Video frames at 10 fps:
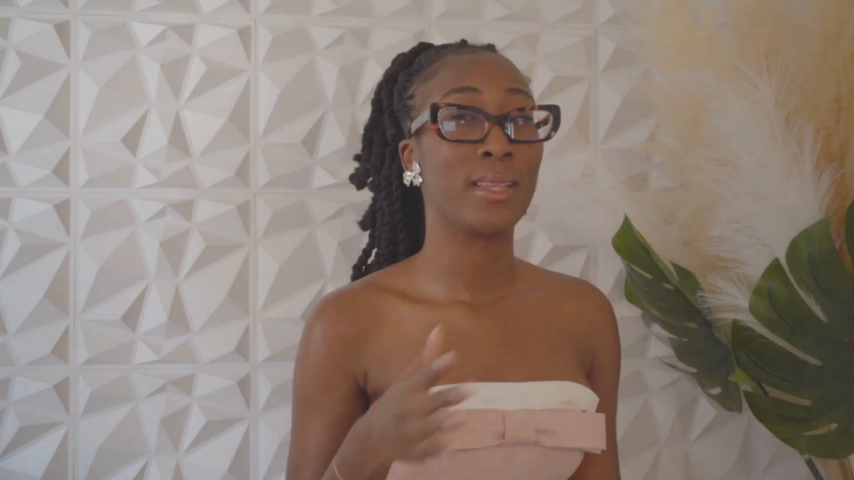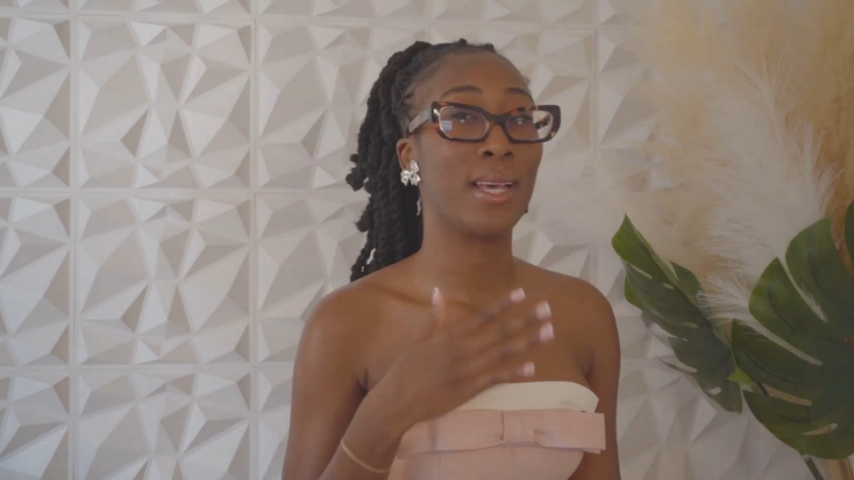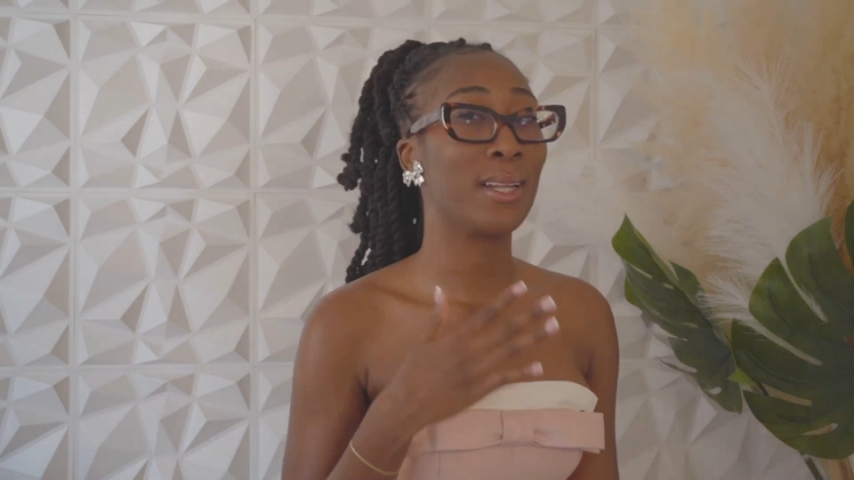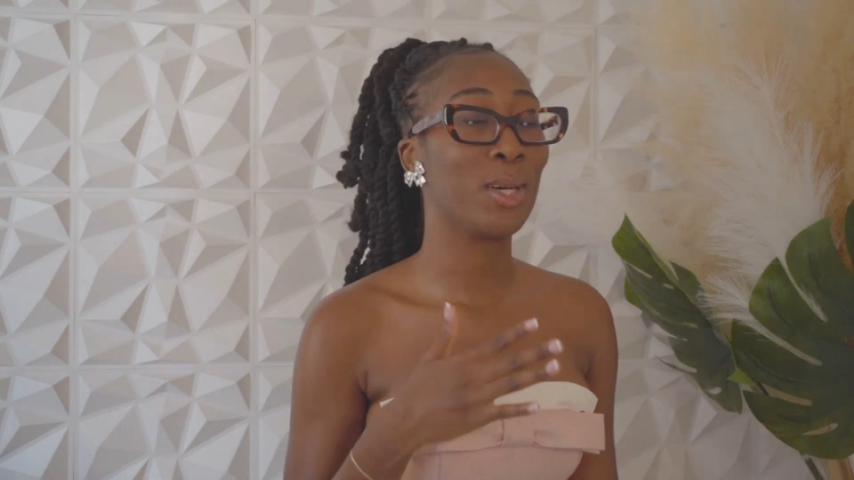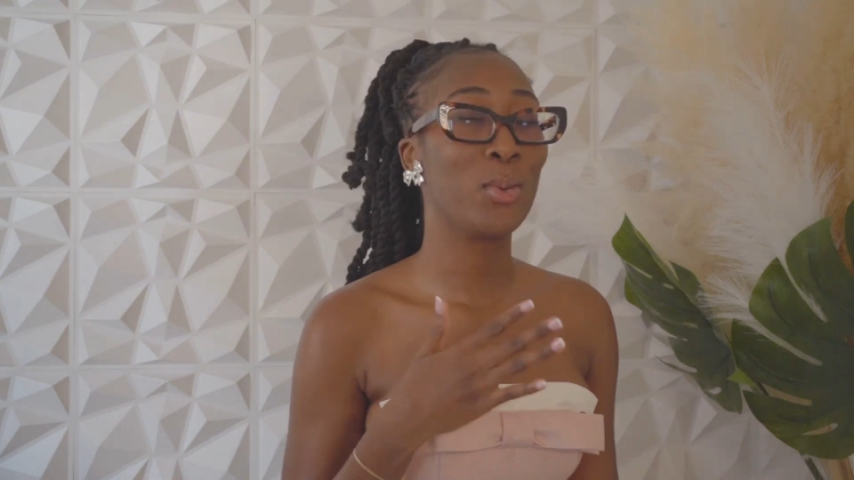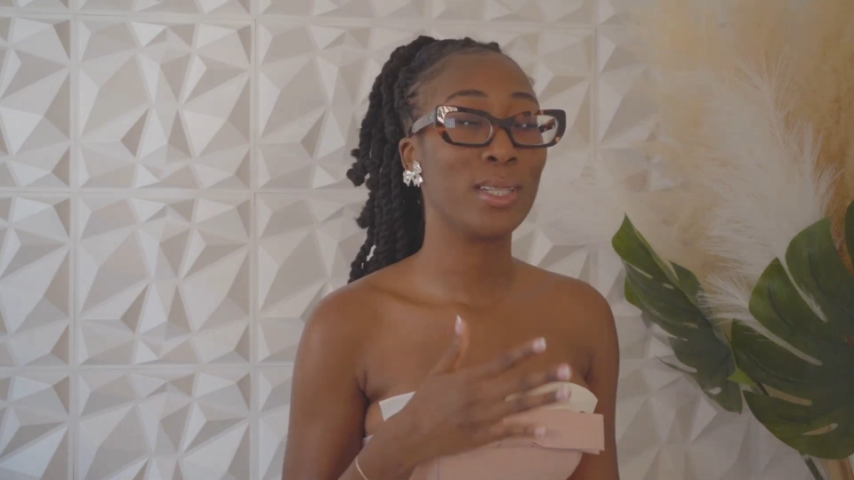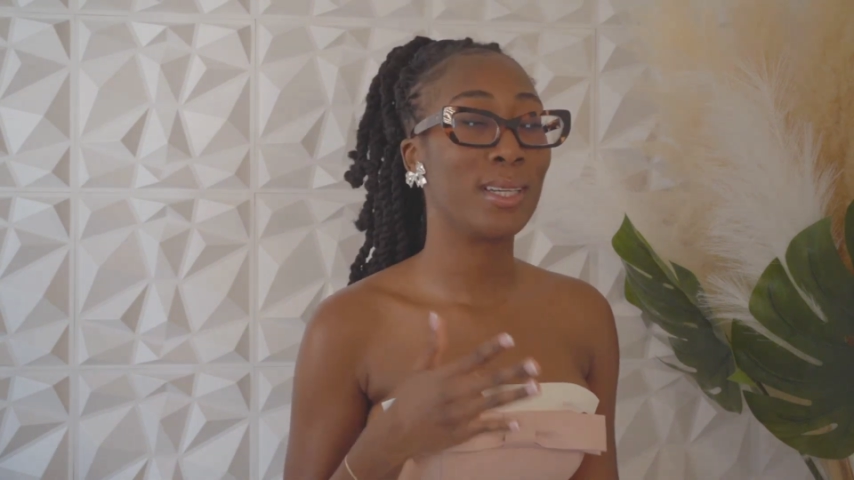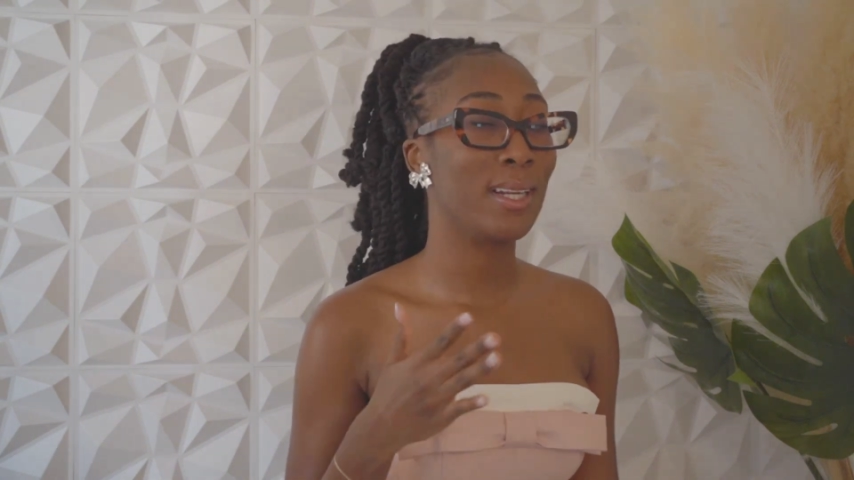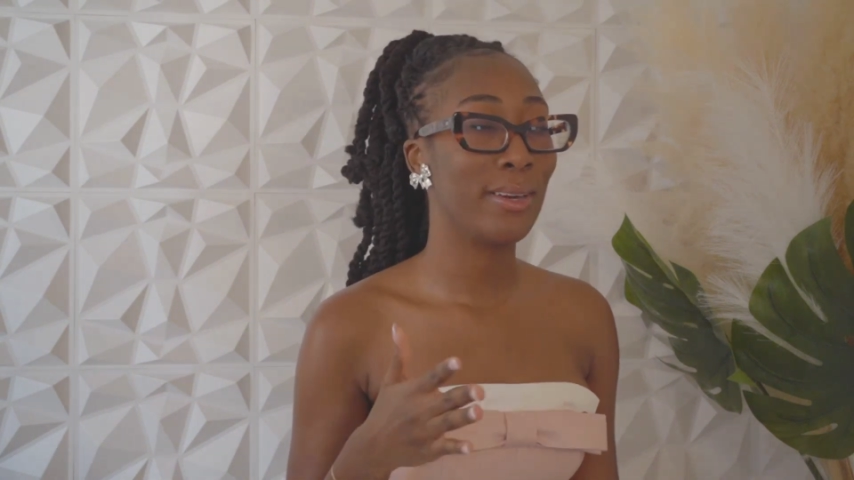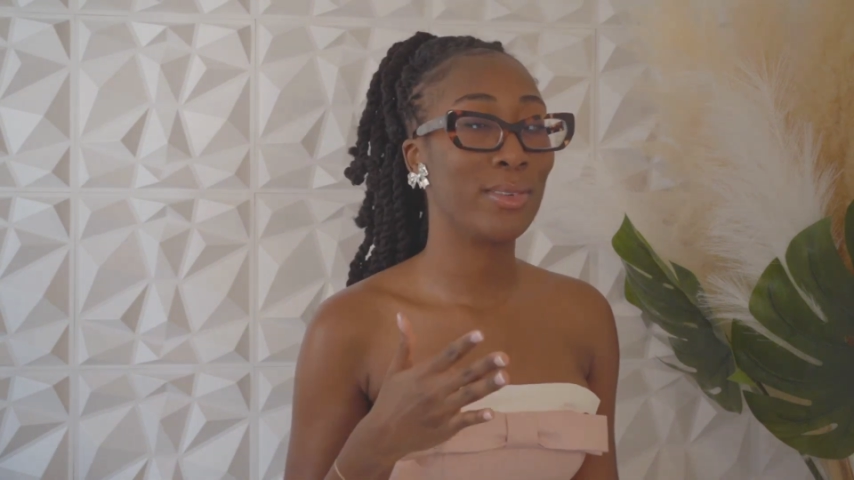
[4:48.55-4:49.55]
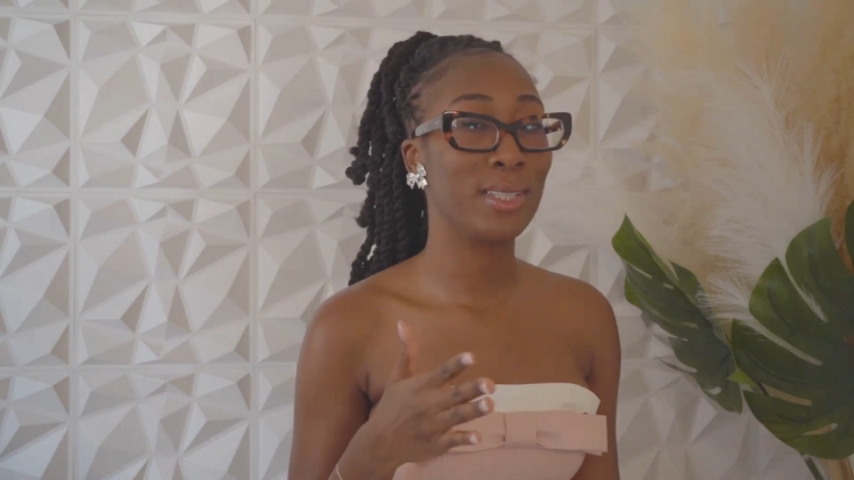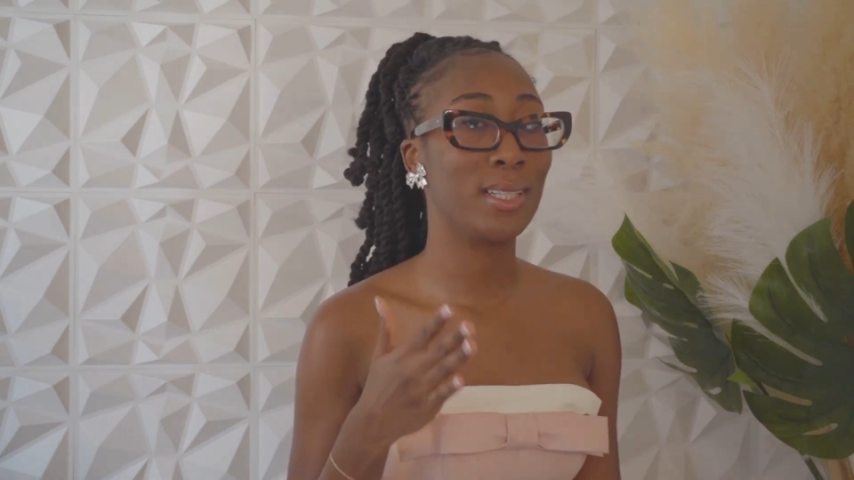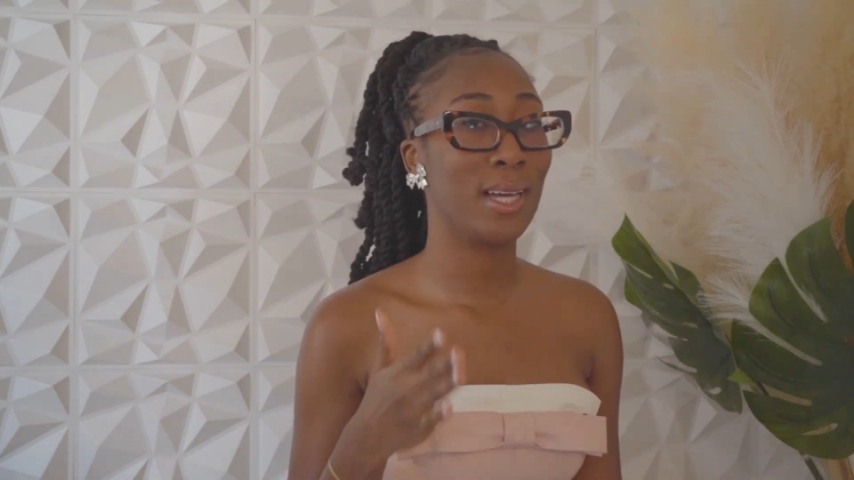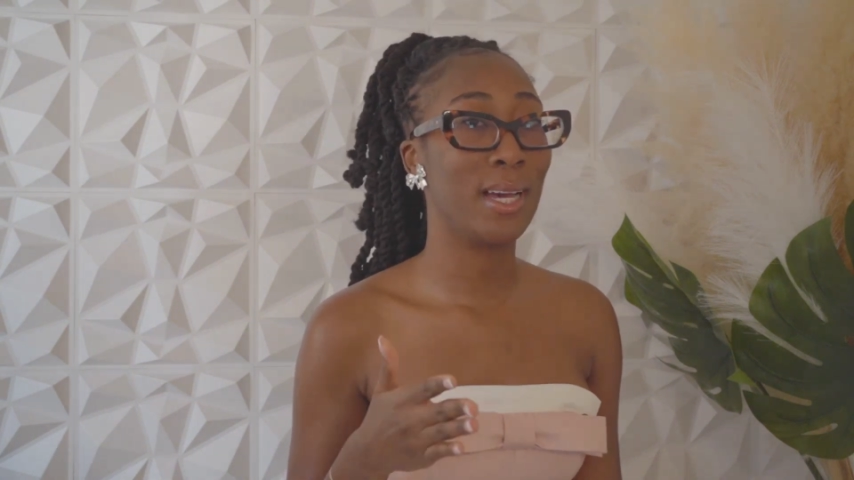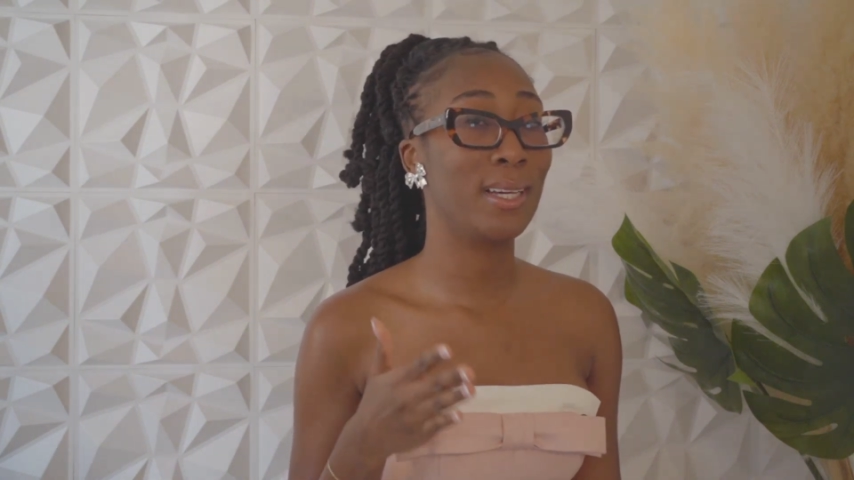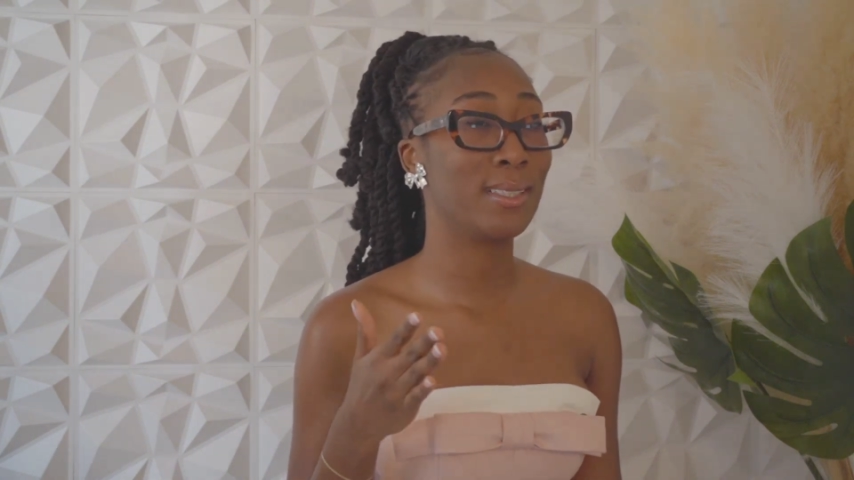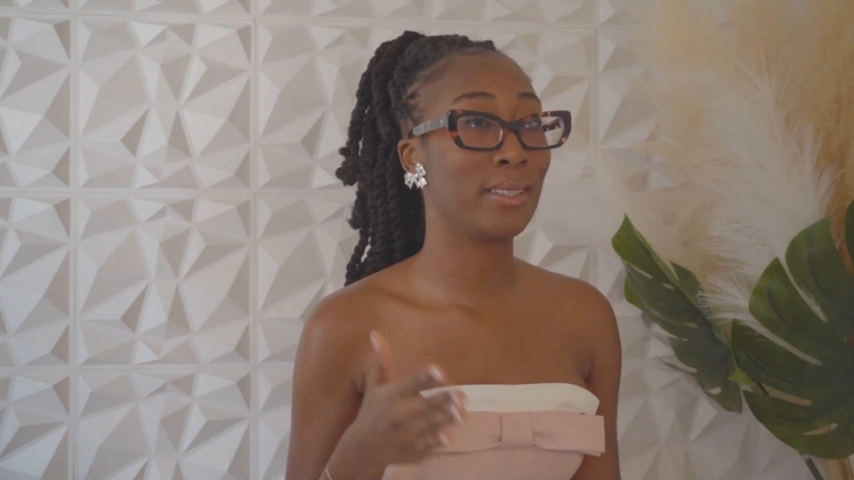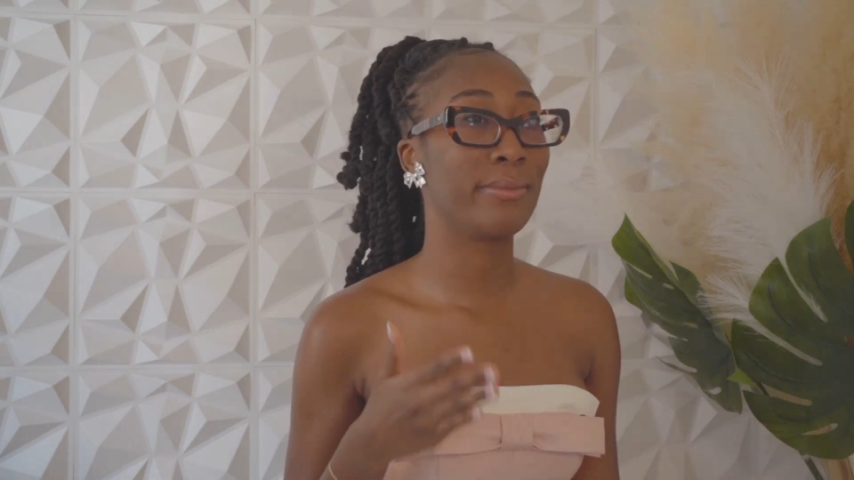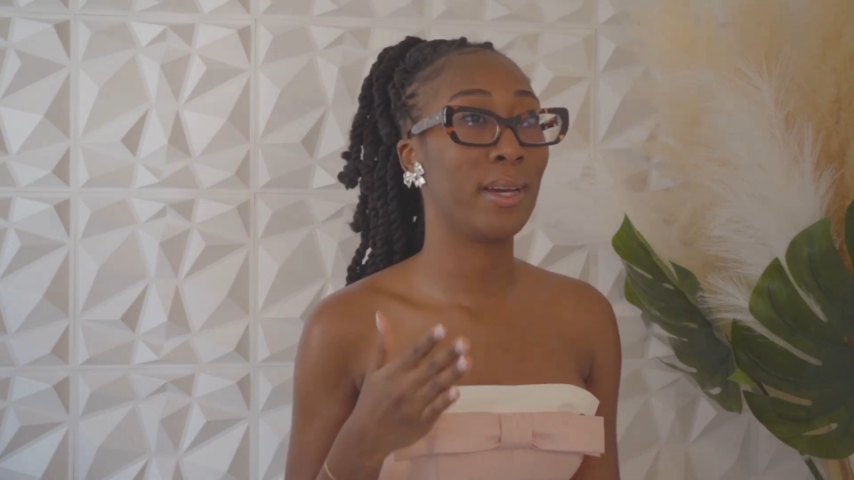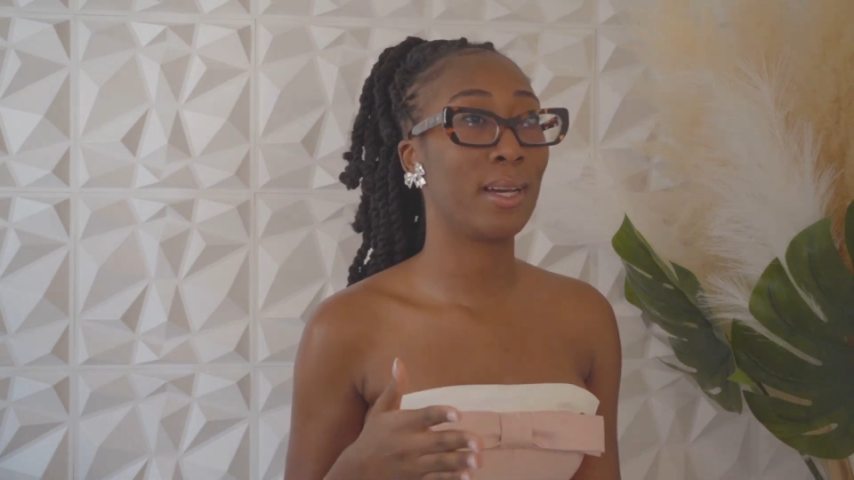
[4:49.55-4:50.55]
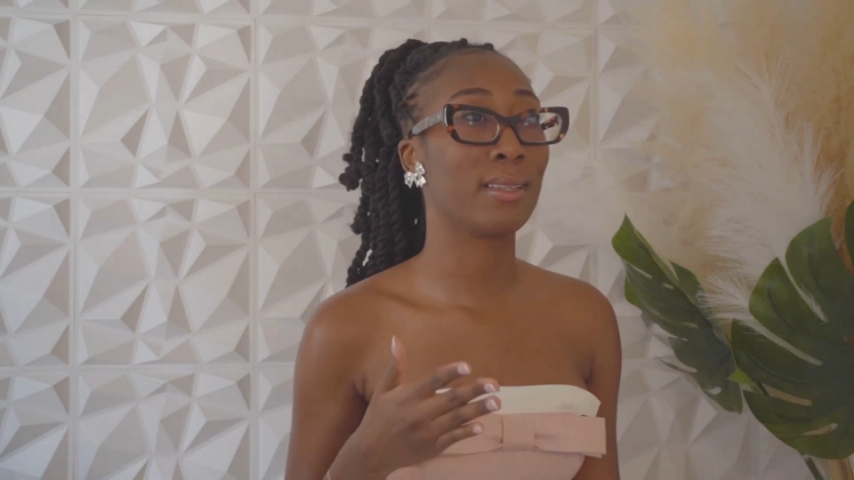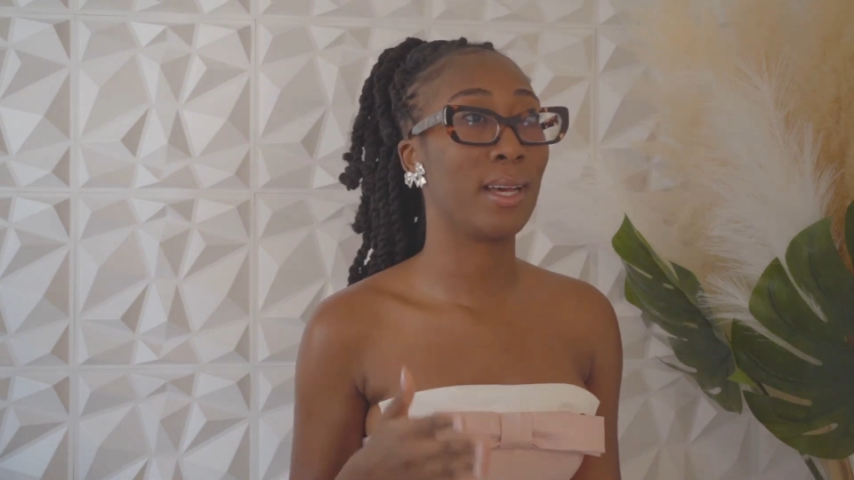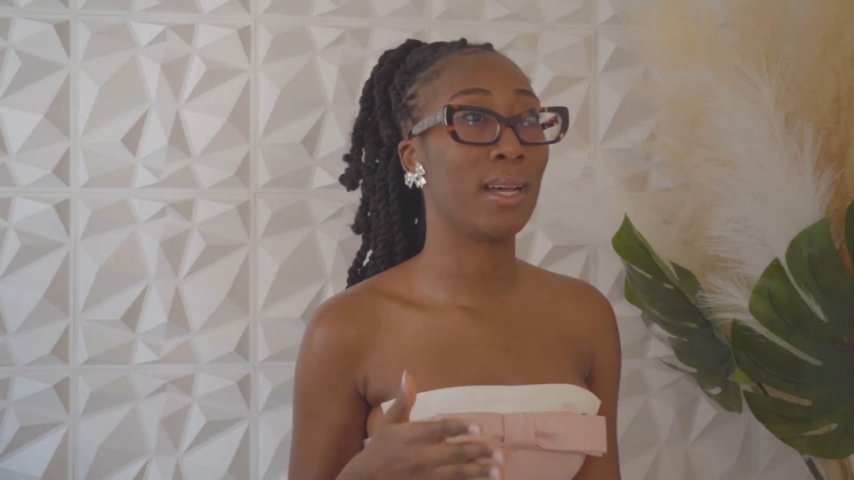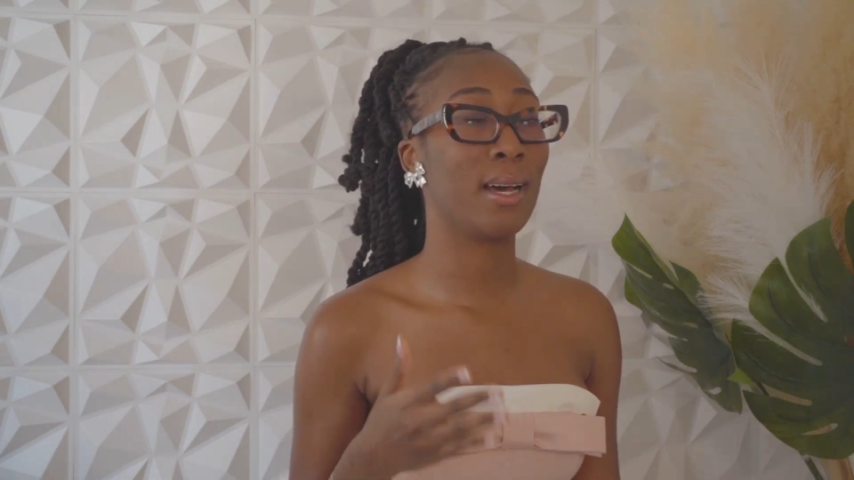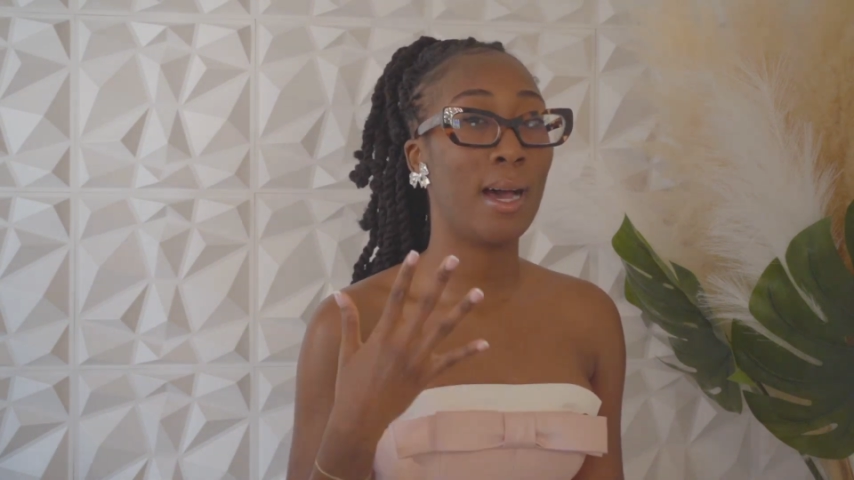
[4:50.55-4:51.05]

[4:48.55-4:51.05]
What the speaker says: that no one can ever deny is the fact that